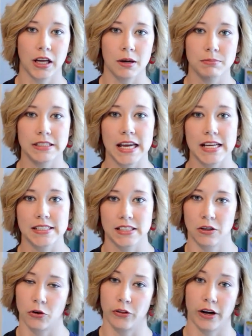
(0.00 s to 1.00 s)
updates,
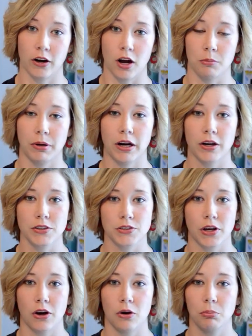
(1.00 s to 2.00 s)
or they're on
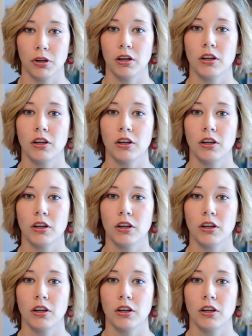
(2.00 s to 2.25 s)
Periscope.